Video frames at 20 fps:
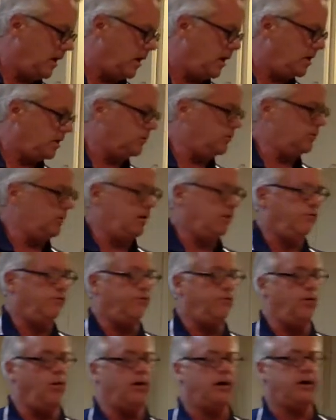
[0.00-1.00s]
You need
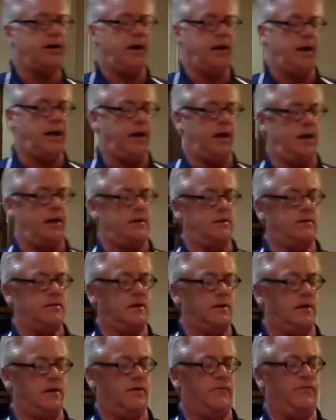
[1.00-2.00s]
4 cans
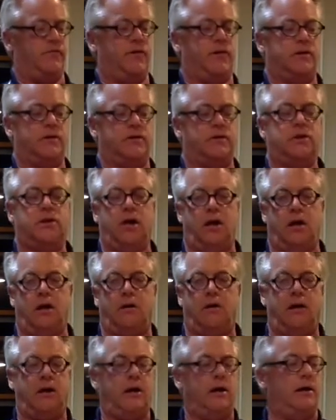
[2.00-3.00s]
of
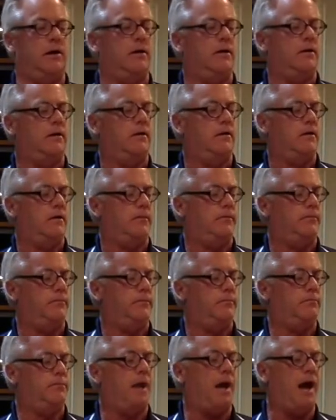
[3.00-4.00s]
cherry
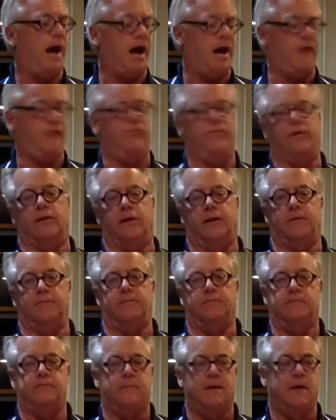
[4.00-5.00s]
pie filling.
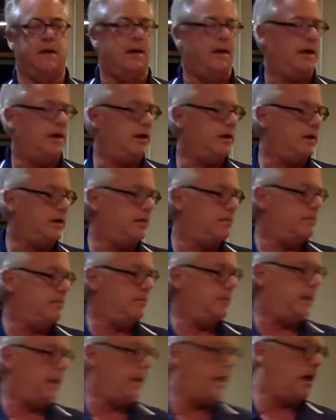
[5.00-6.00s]

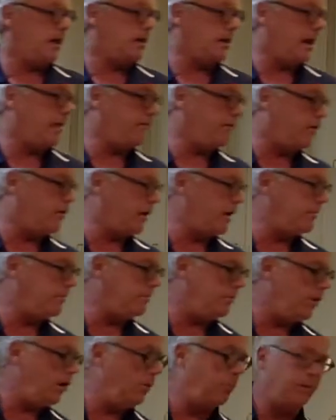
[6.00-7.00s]
And I've already
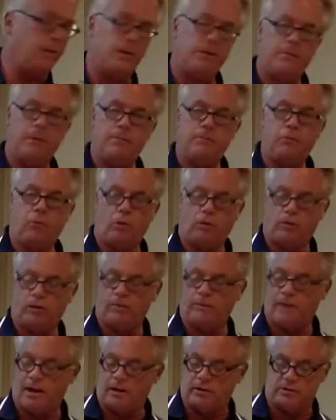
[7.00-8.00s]
opened them and poured them
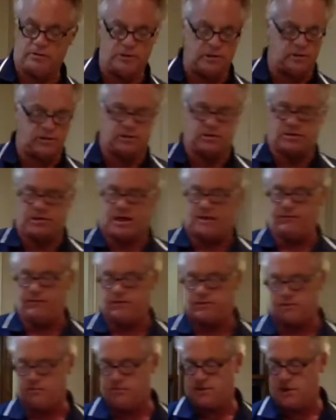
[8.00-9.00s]
out just to save us
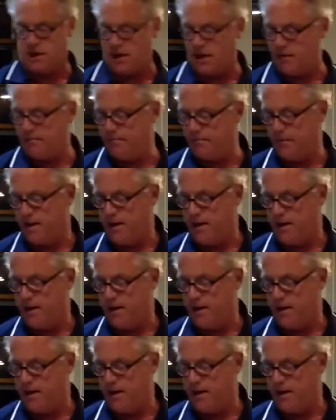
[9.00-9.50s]
some time.